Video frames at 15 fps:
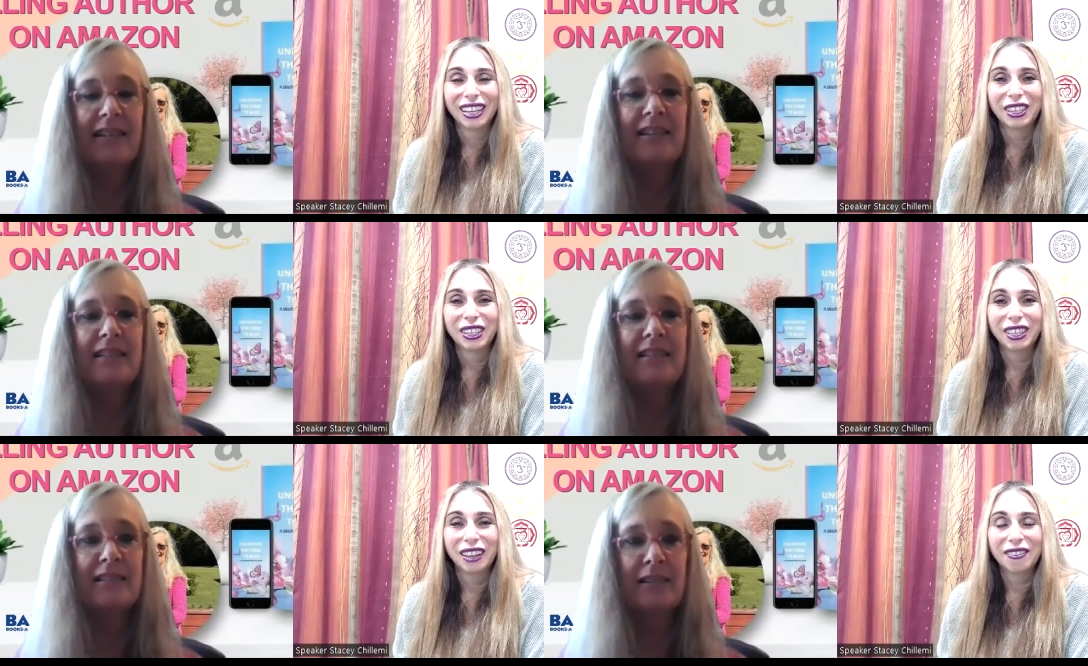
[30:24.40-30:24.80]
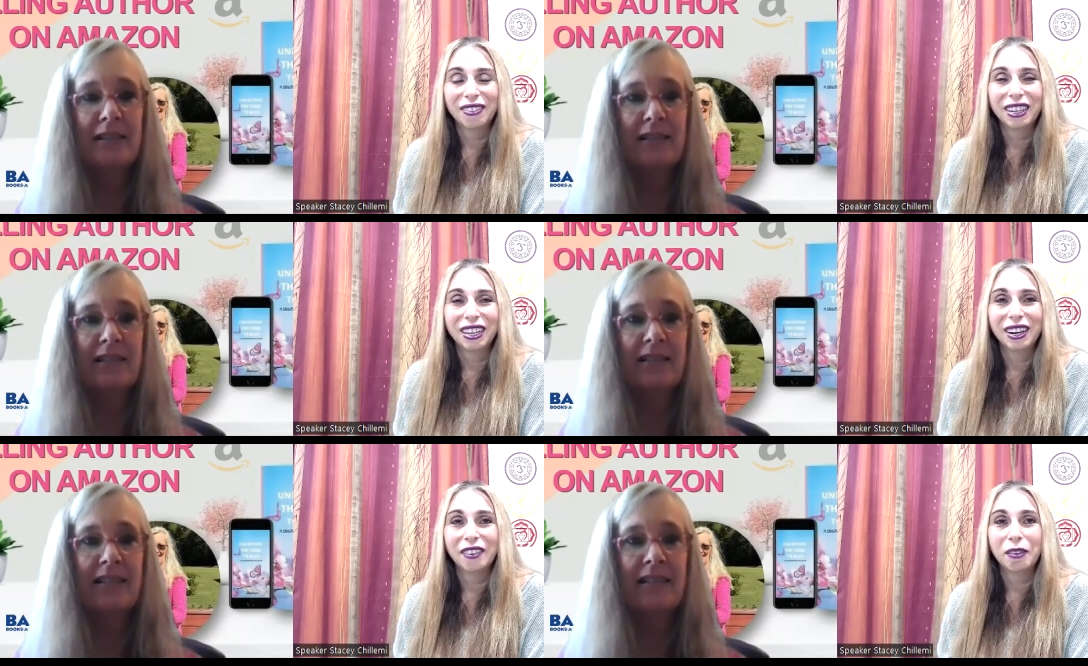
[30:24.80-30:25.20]
Speaker 1: she'd love to
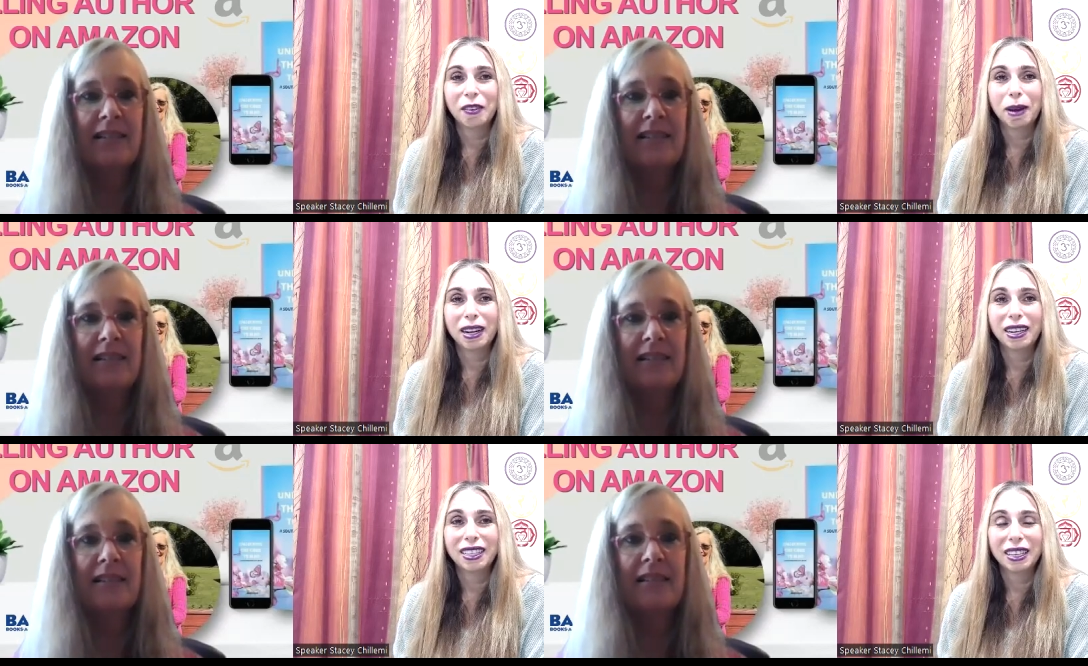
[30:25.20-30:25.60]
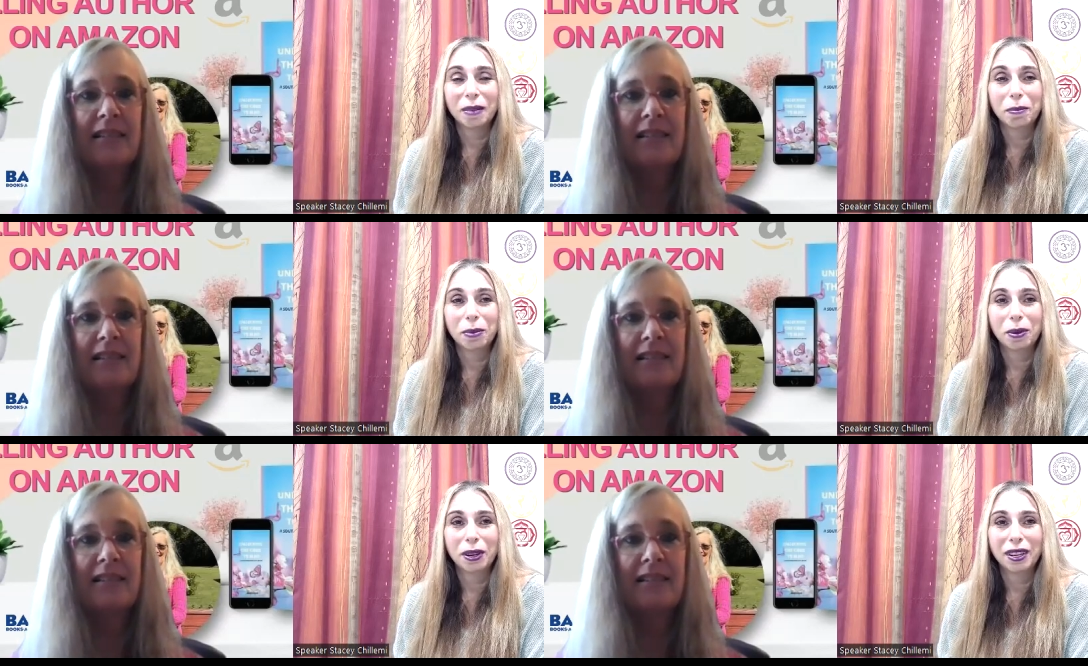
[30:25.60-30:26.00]
hear everybody's
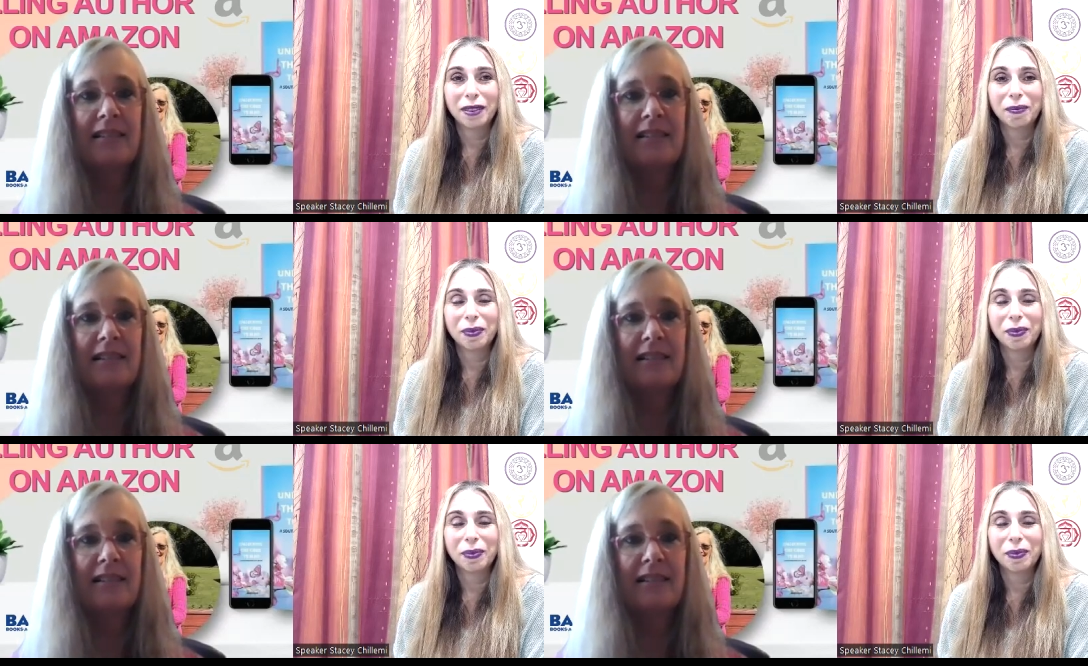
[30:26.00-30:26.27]
input.